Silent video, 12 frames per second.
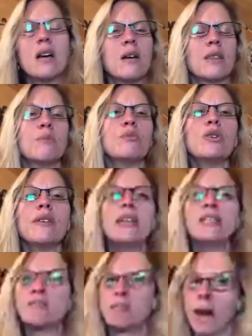The movie
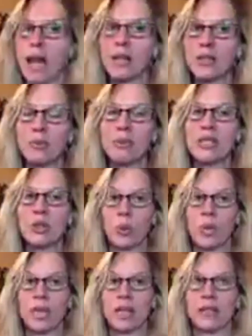is Miles
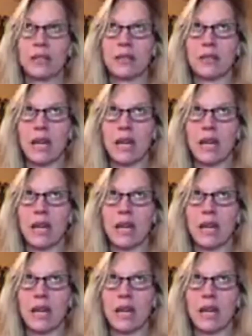Between Us.